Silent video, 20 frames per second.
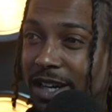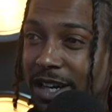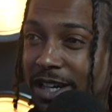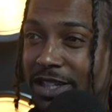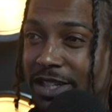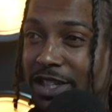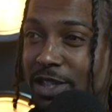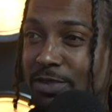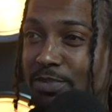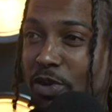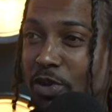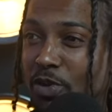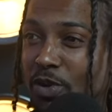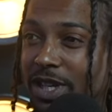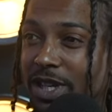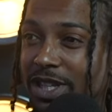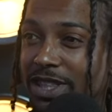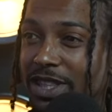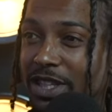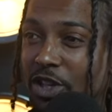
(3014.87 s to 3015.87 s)
this
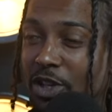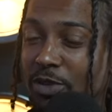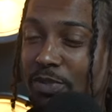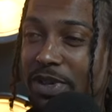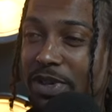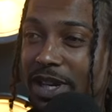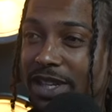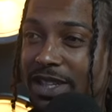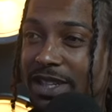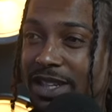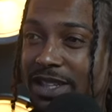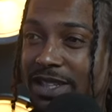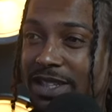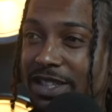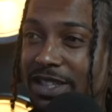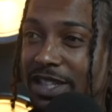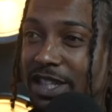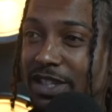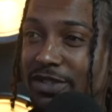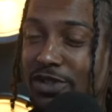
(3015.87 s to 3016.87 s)
poetic therapy. I
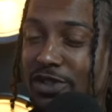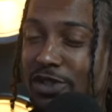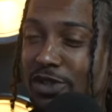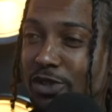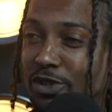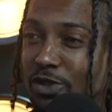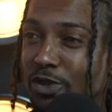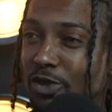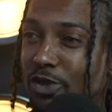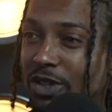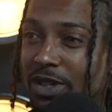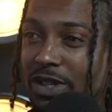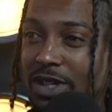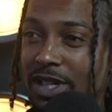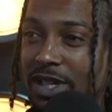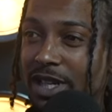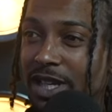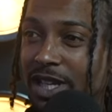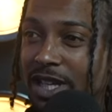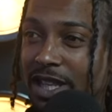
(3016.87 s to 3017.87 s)
didn't even know
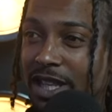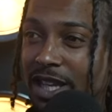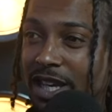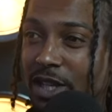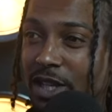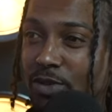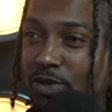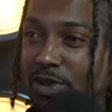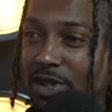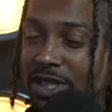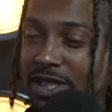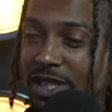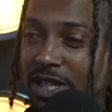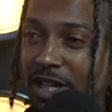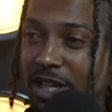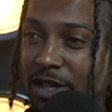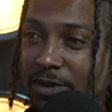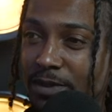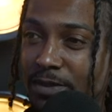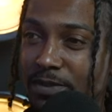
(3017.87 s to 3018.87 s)
that it was
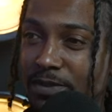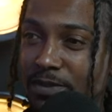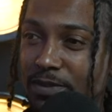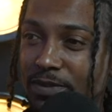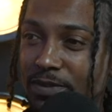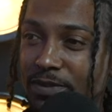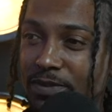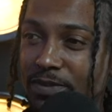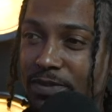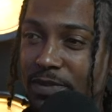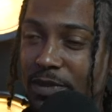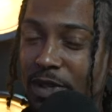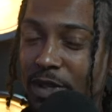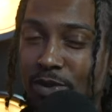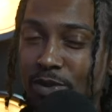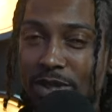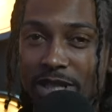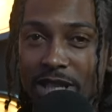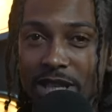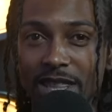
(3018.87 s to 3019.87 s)

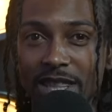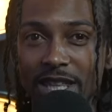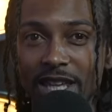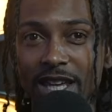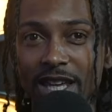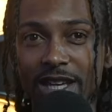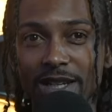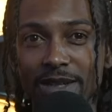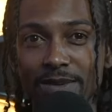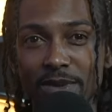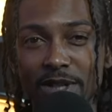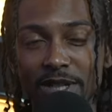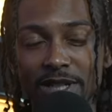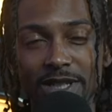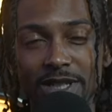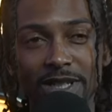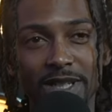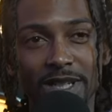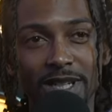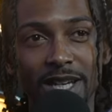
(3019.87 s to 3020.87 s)
a thing, but
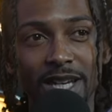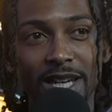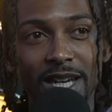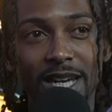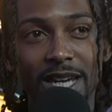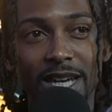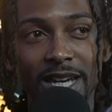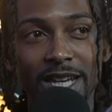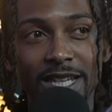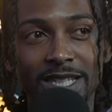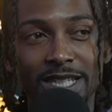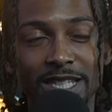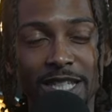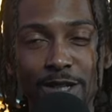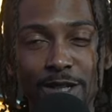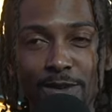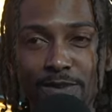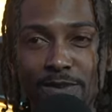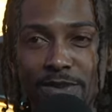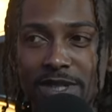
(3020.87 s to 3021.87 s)
it
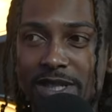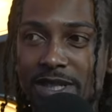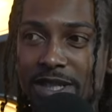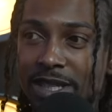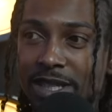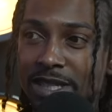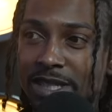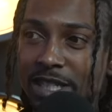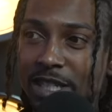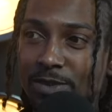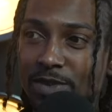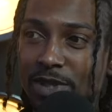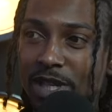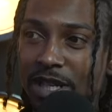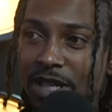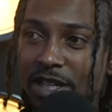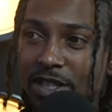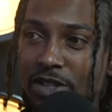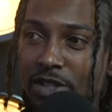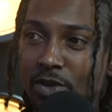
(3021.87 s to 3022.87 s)
seems
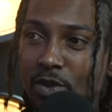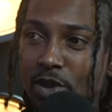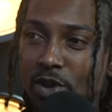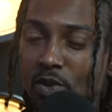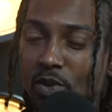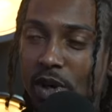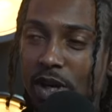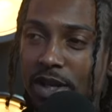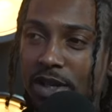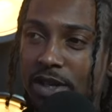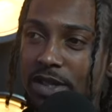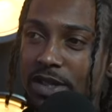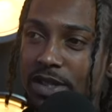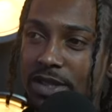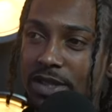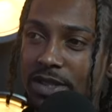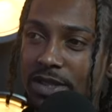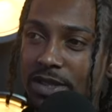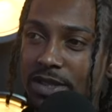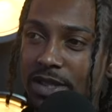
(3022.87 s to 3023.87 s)
like it's doing
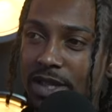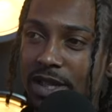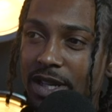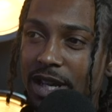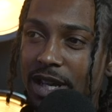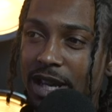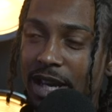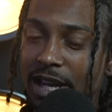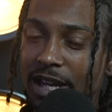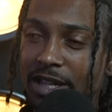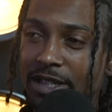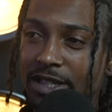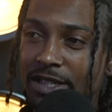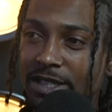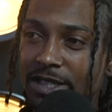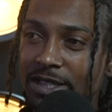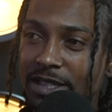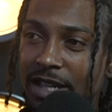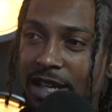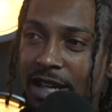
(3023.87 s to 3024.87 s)
wonders.
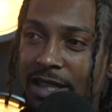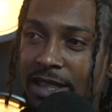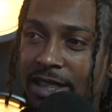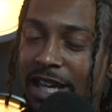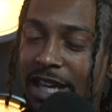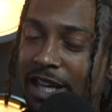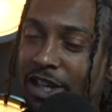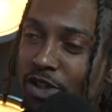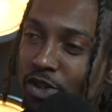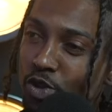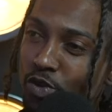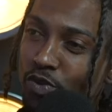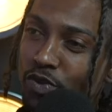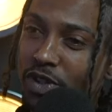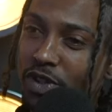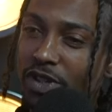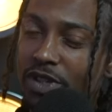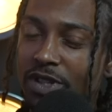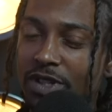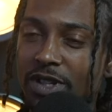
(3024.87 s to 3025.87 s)
And I thank you
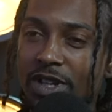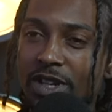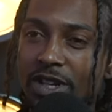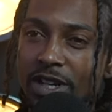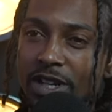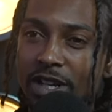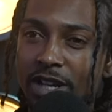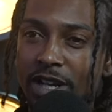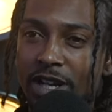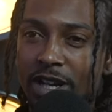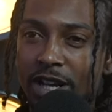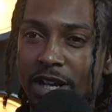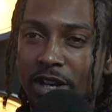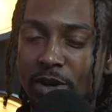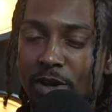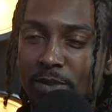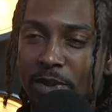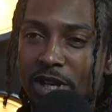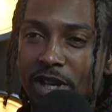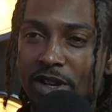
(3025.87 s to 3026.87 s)
for
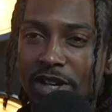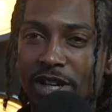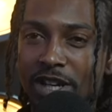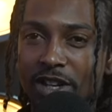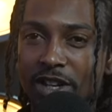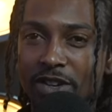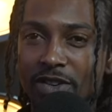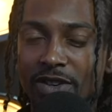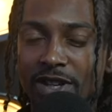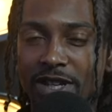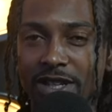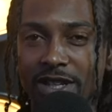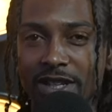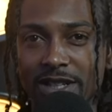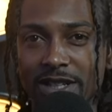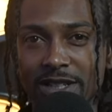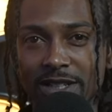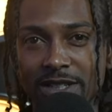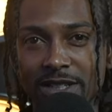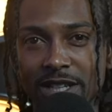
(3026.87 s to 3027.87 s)
coming out here and
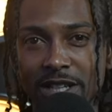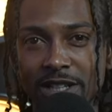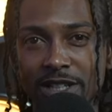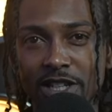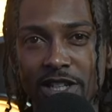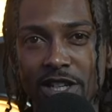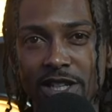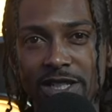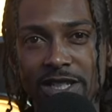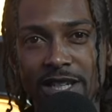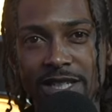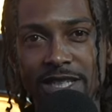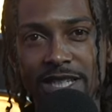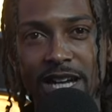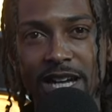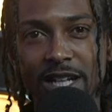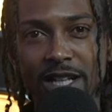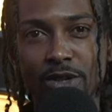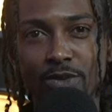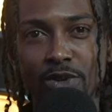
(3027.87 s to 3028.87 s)
telling us
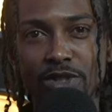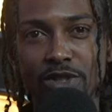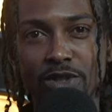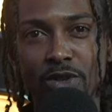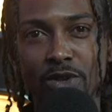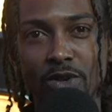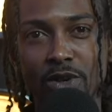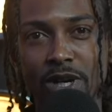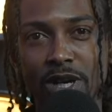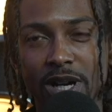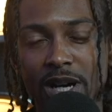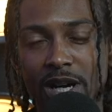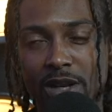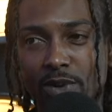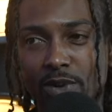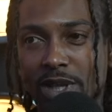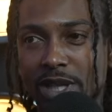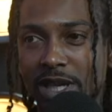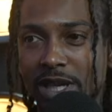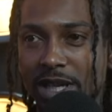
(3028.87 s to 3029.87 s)
exactly what's going on
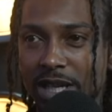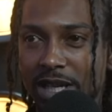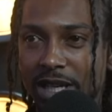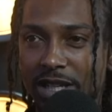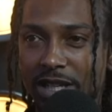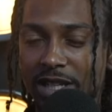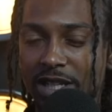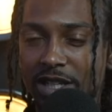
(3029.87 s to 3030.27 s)
with it and